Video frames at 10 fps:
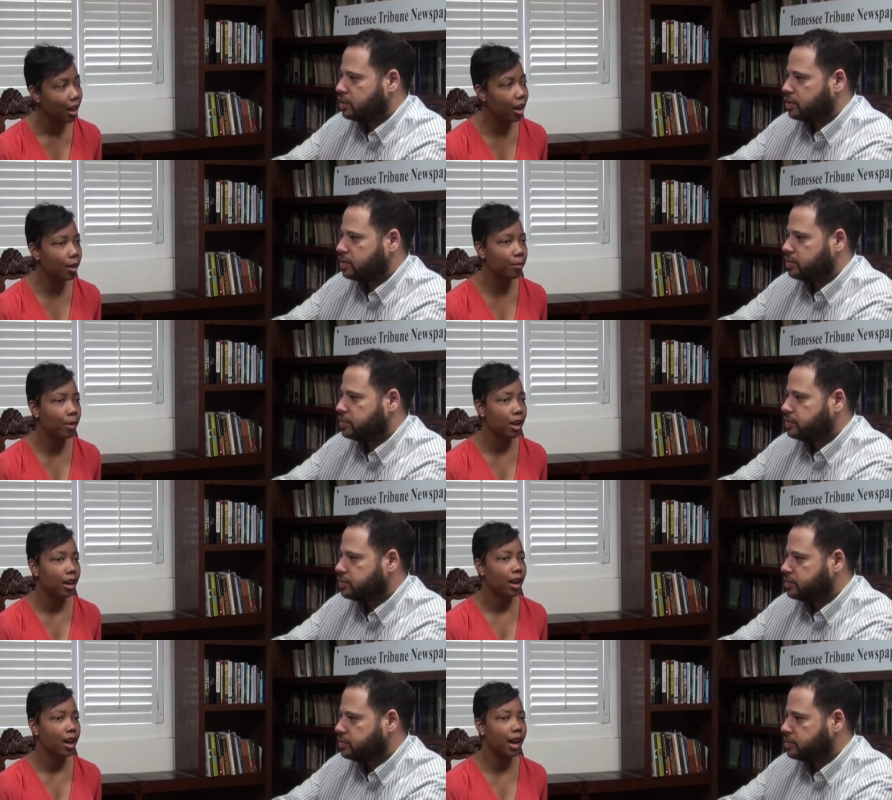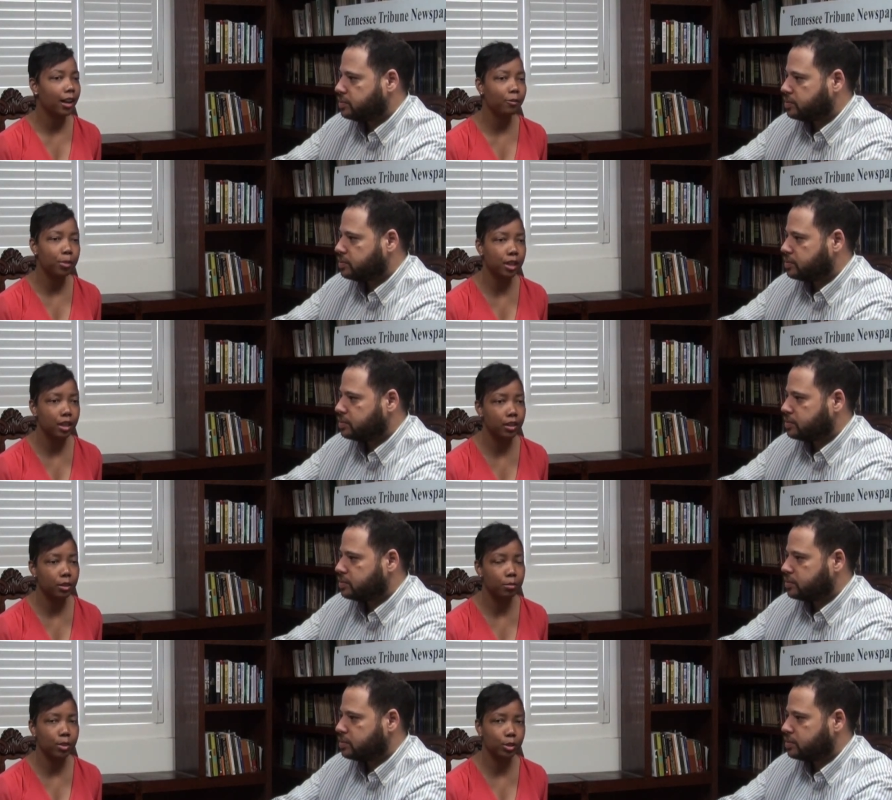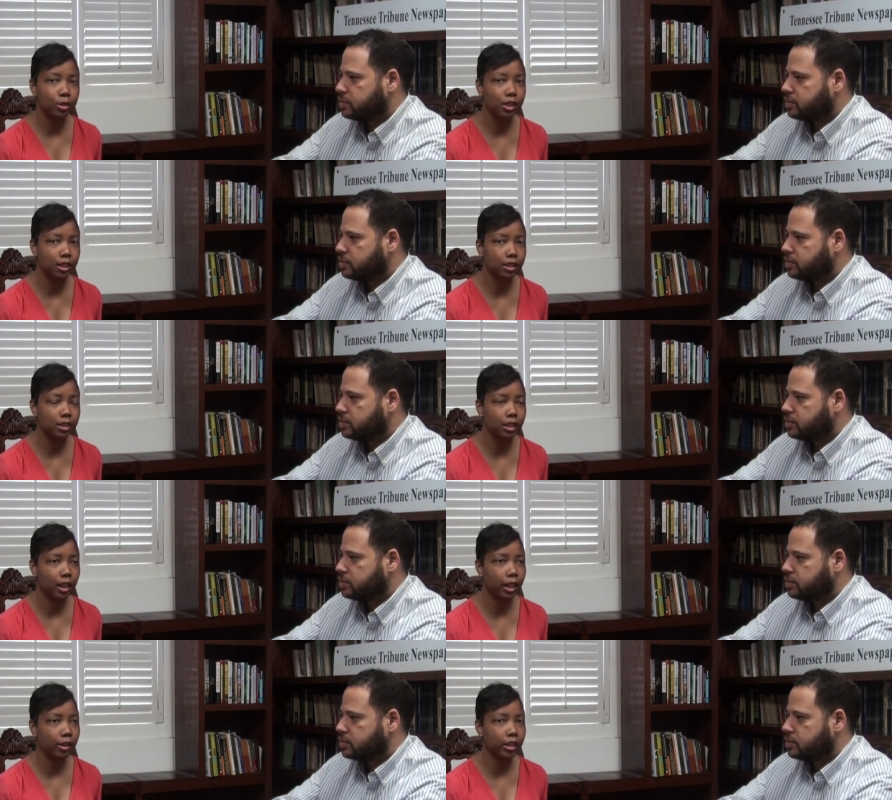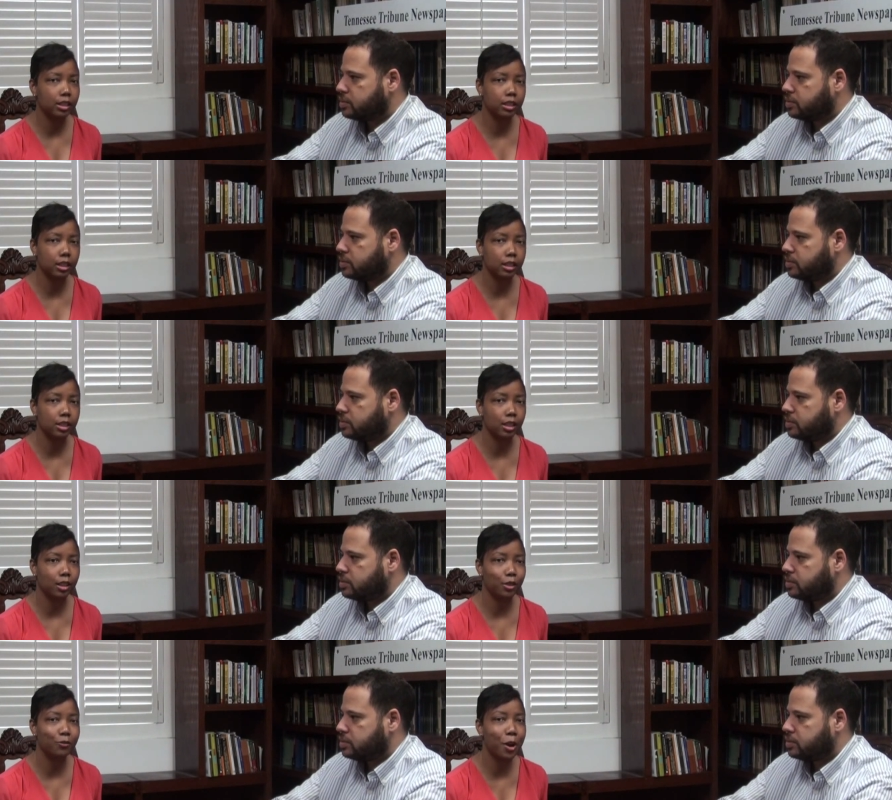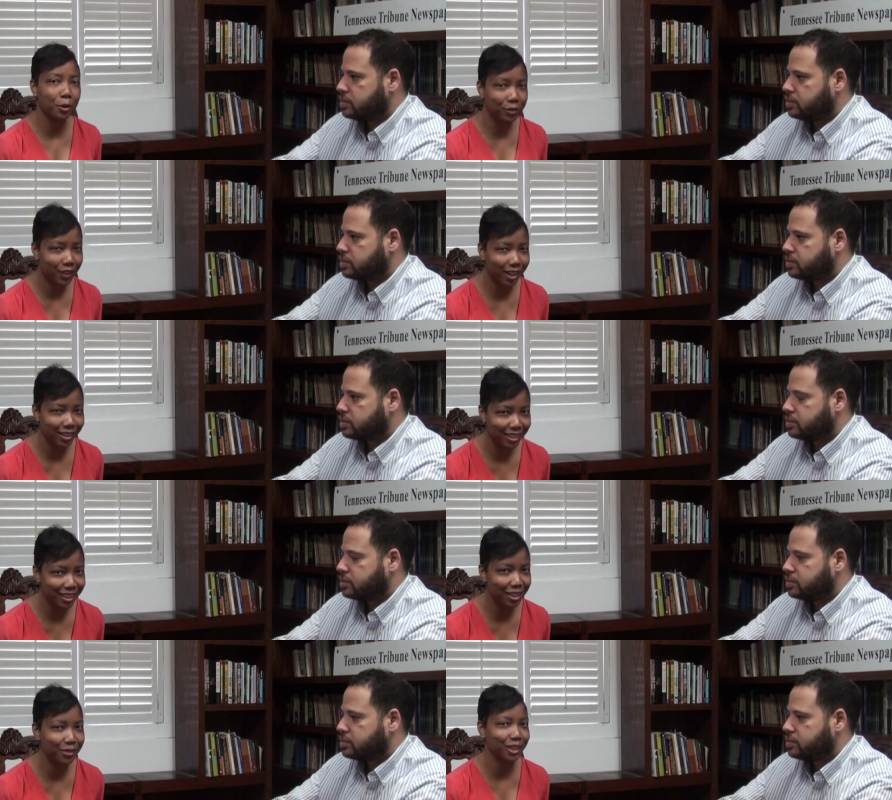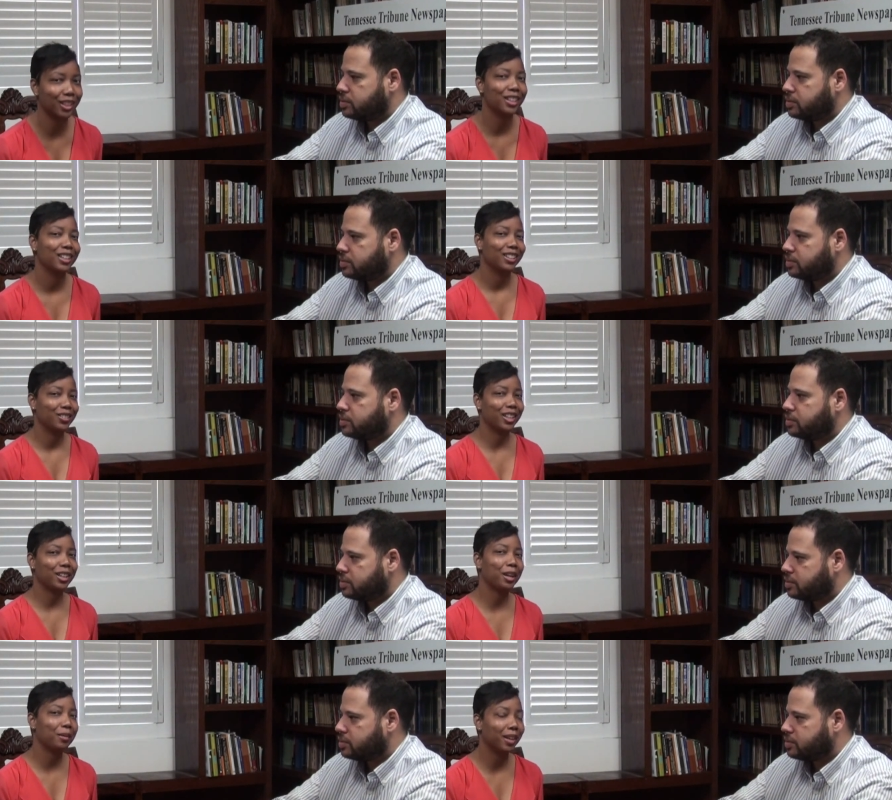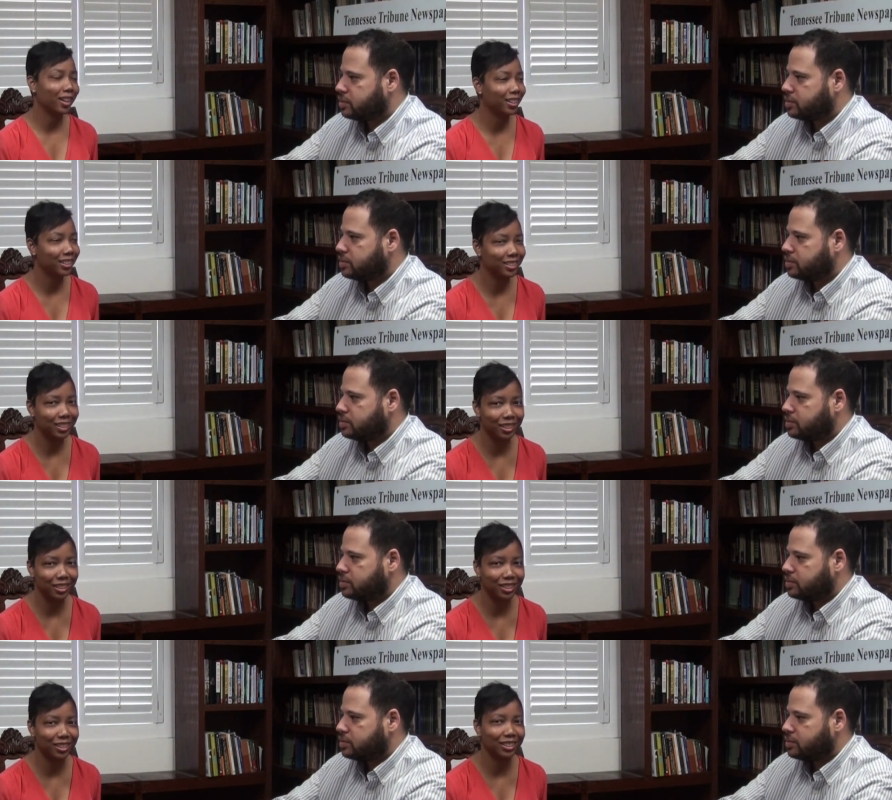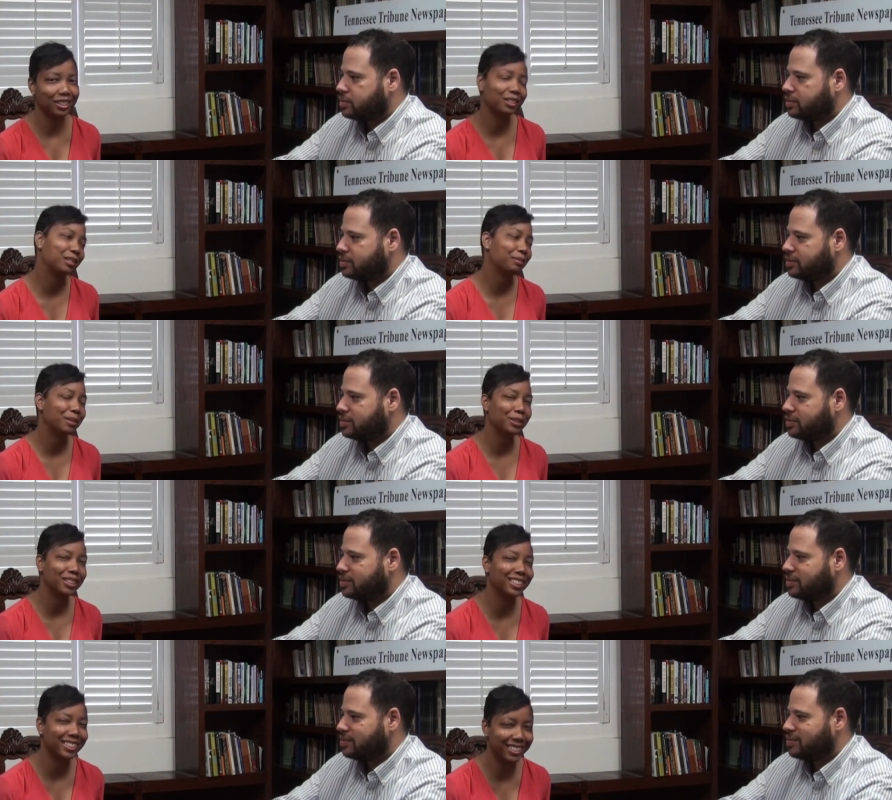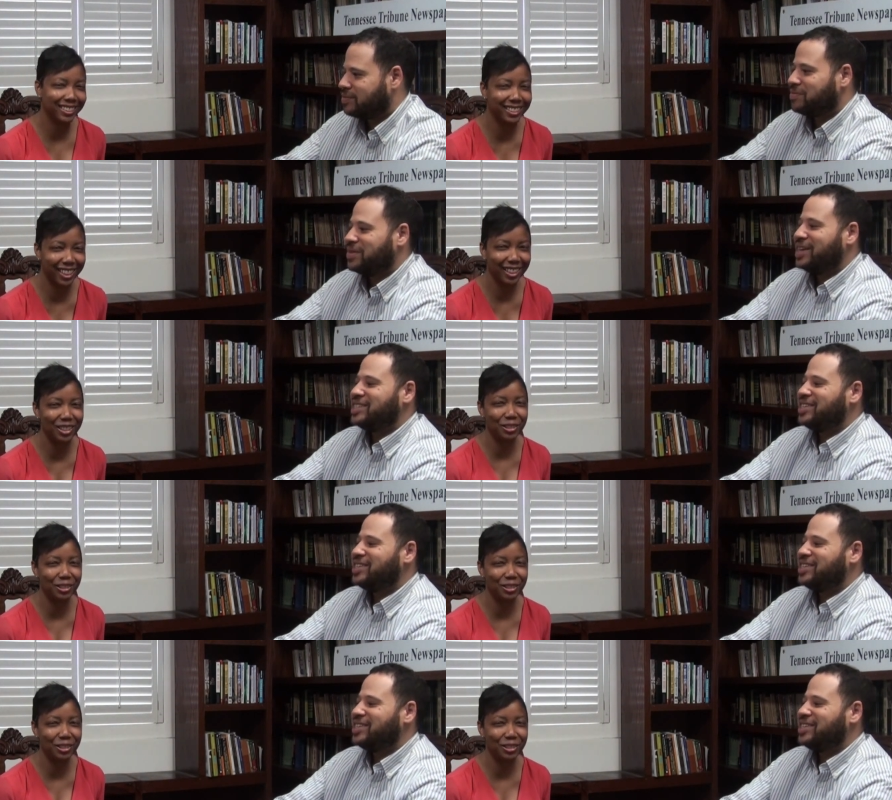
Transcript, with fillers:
Speaker 1: Um, I've been in the Middle Tennessee area since uh, fall of '97 when I came down as a youngster to Middle Tennessee State